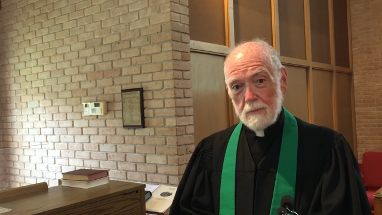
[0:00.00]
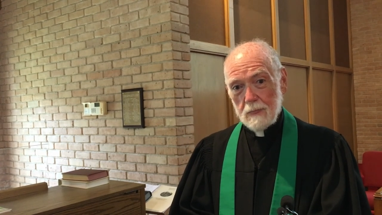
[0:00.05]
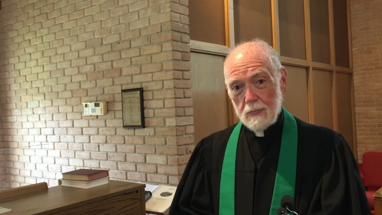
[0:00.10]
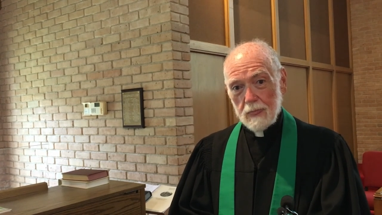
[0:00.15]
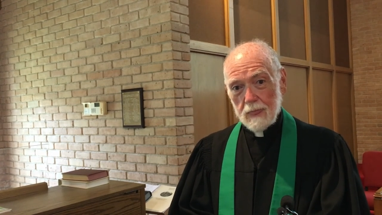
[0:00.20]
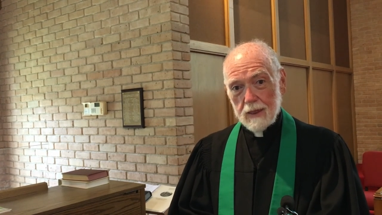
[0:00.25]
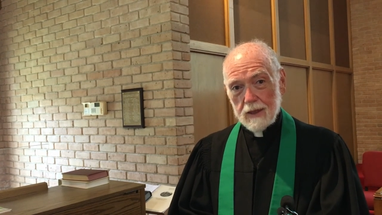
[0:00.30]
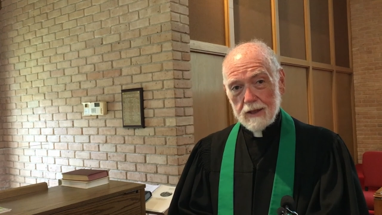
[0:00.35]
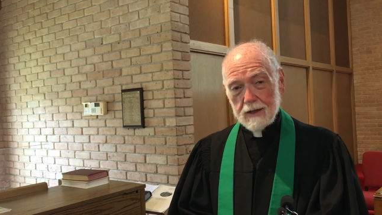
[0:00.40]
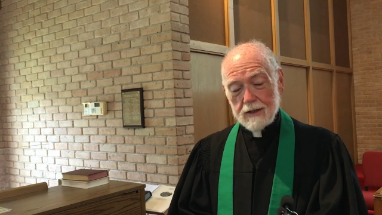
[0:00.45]

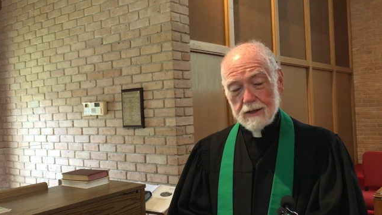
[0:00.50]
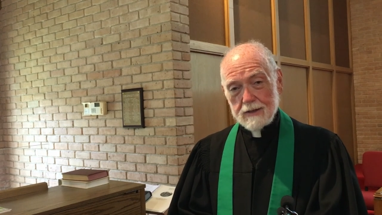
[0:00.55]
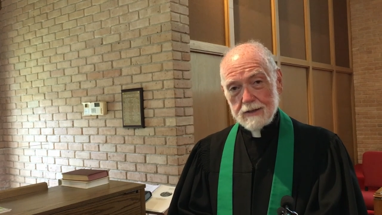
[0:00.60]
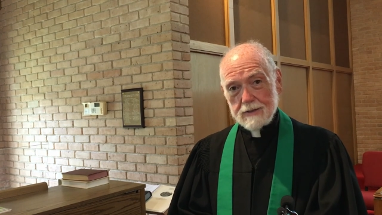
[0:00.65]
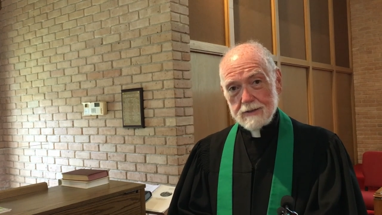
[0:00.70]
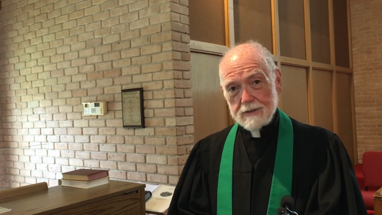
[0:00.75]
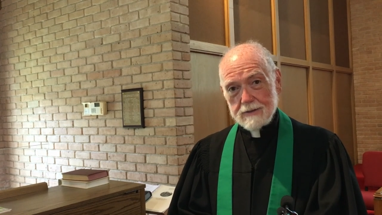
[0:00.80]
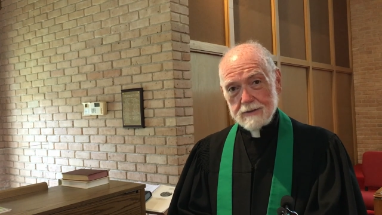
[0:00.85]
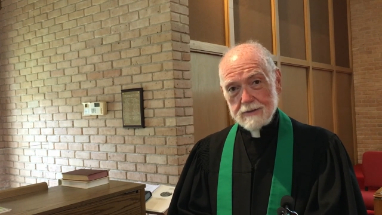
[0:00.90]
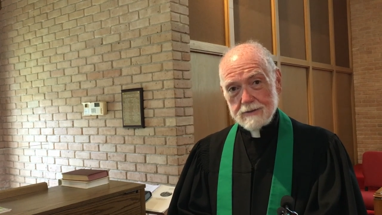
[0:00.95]

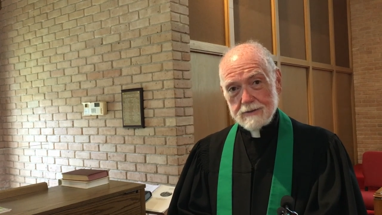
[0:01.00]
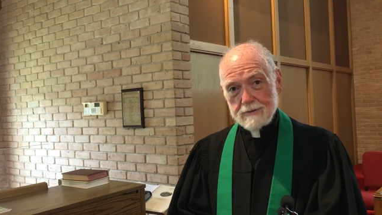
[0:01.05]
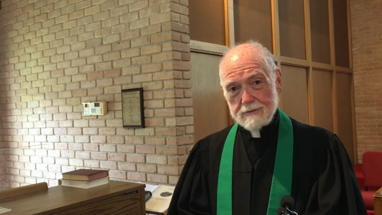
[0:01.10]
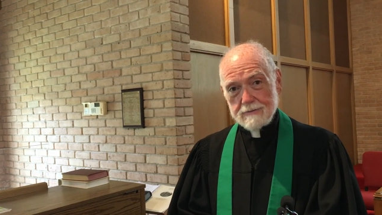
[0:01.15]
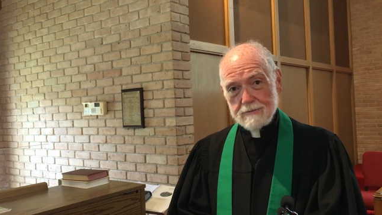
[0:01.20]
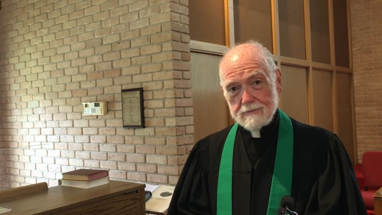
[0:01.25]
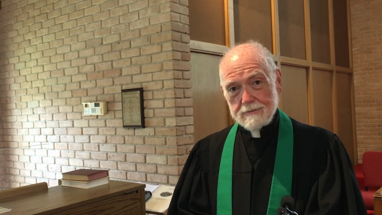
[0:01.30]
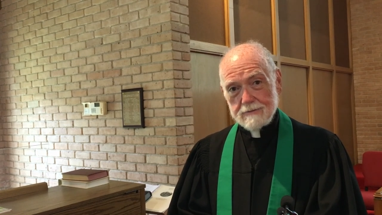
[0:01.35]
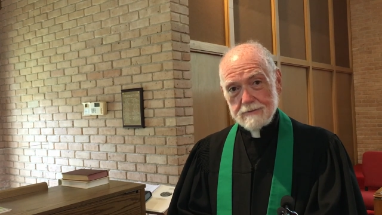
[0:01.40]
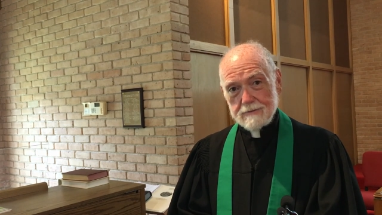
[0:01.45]

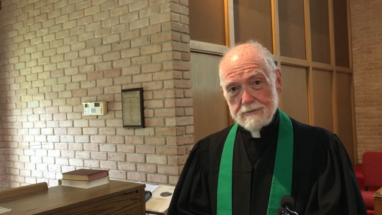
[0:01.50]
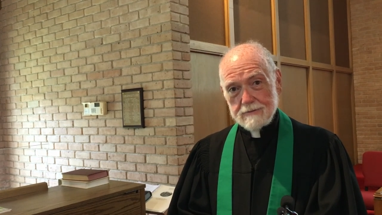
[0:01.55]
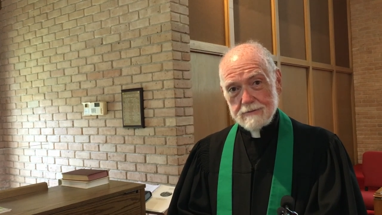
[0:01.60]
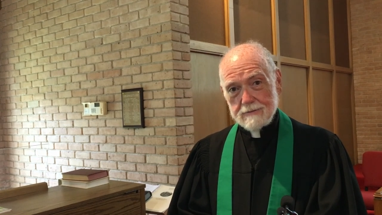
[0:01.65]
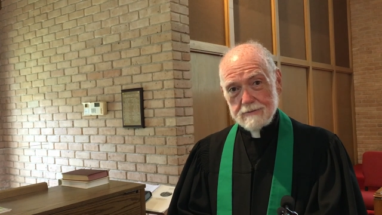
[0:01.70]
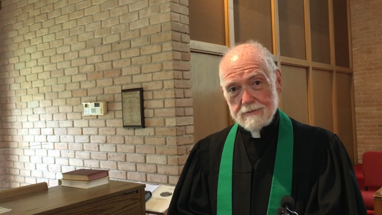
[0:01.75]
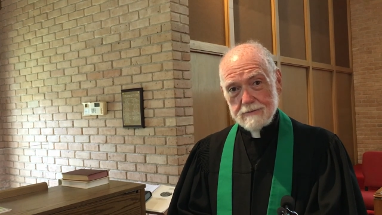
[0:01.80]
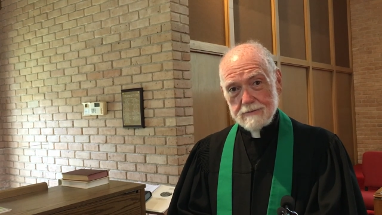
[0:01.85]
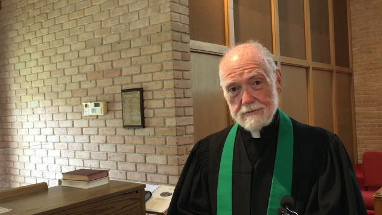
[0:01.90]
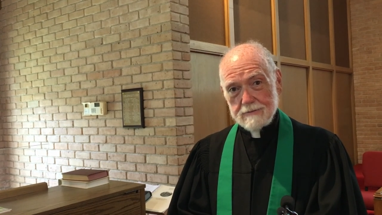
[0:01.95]

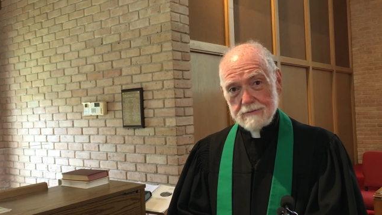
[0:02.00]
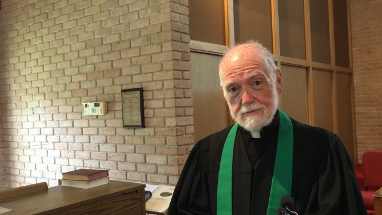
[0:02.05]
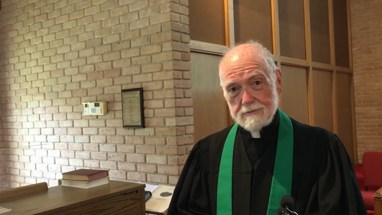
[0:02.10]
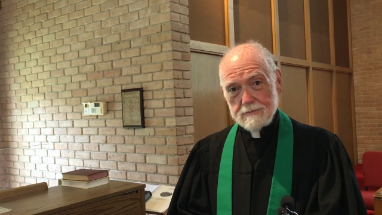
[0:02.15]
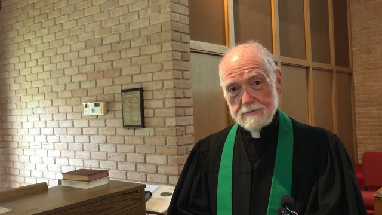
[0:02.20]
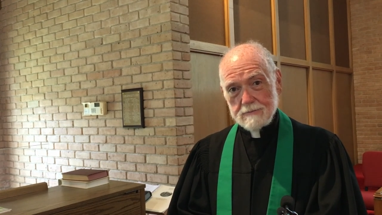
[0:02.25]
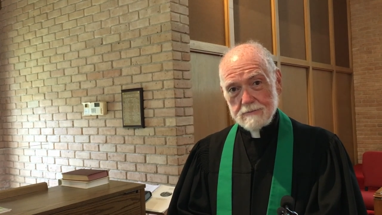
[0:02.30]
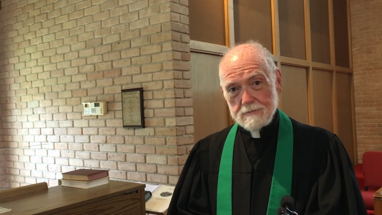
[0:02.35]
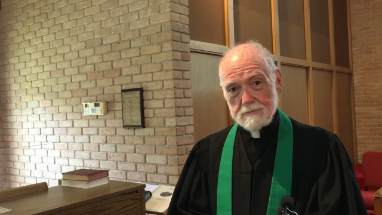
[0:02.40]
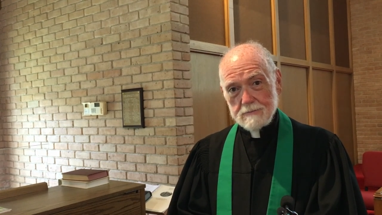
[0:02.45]

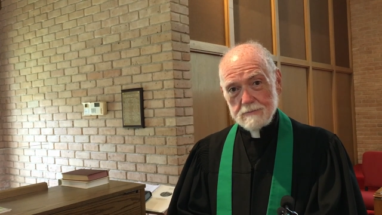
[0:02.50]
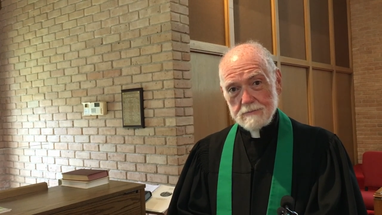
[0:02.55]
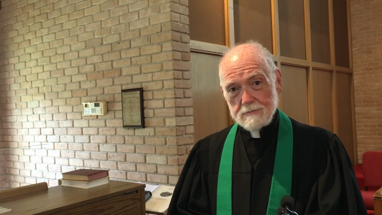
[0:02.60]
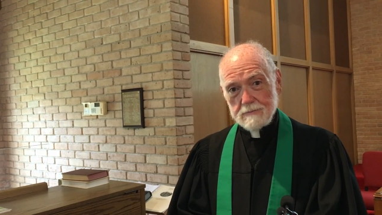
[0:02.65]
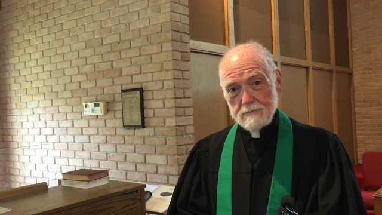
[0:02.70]
(silence)